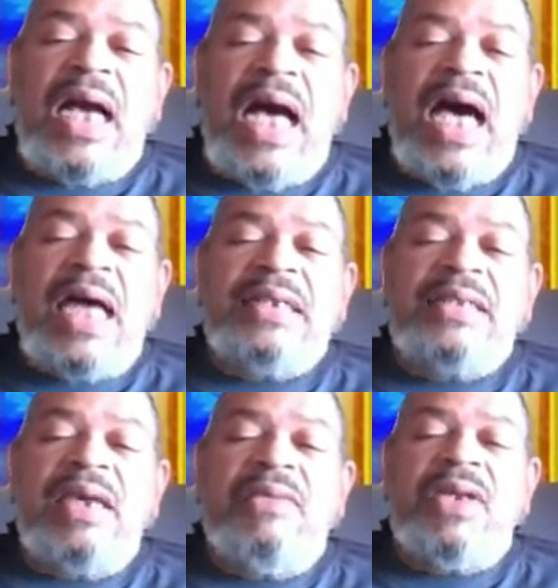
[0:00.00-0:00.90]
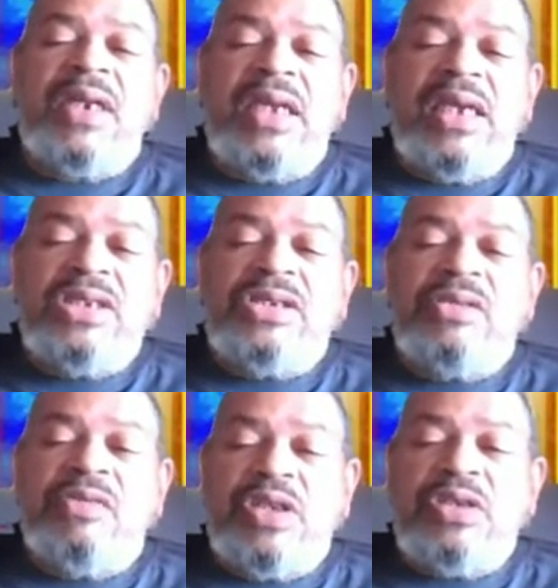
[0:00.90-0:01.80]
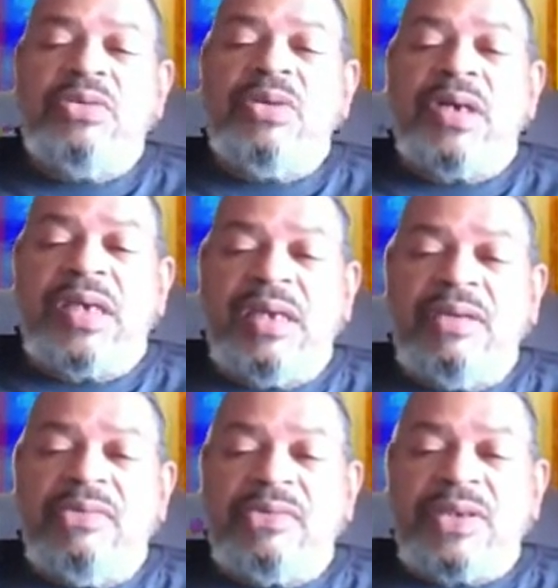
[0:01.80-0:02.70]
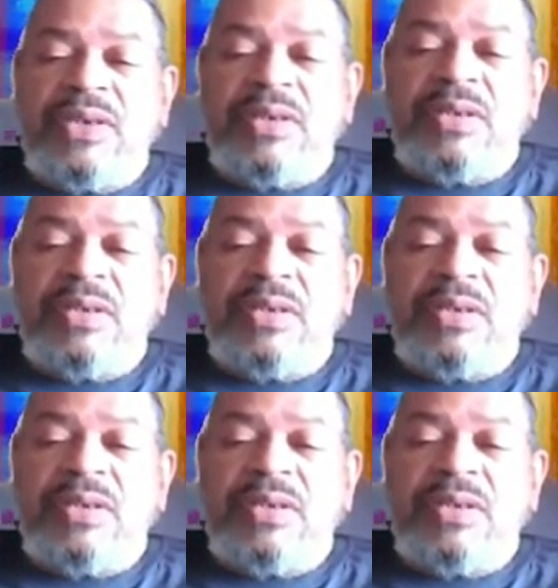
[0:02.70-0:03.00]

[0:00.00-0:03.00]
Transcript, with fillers: God has given each of you a gift